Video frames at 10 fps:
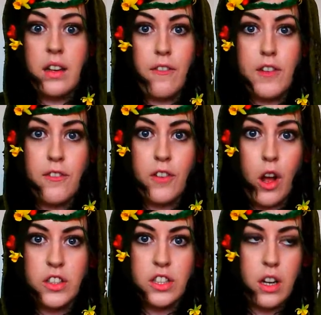if you've
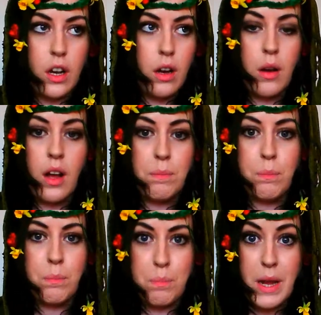lost a
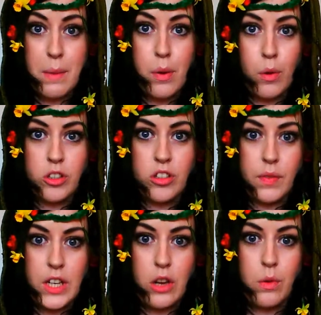big portion
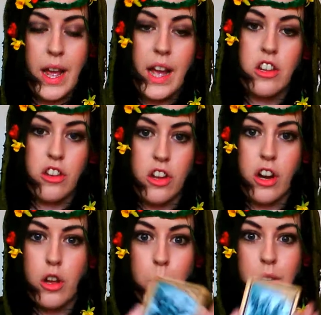of a unit and
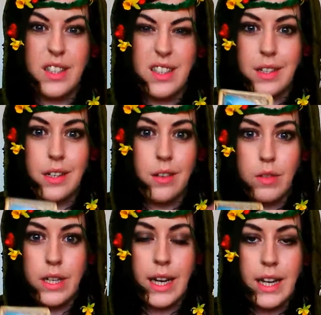you want to start
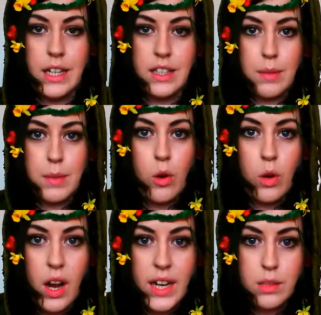regaining some of
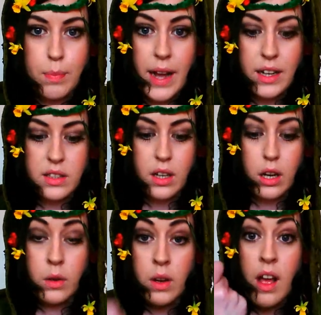your guys back.
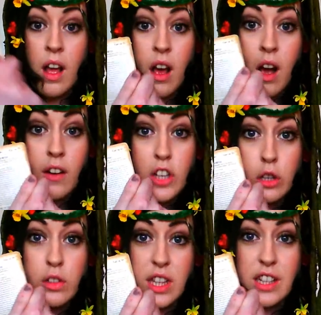So
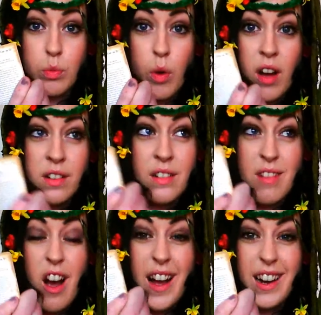use this one.
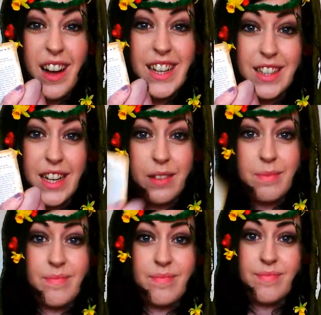I liked it.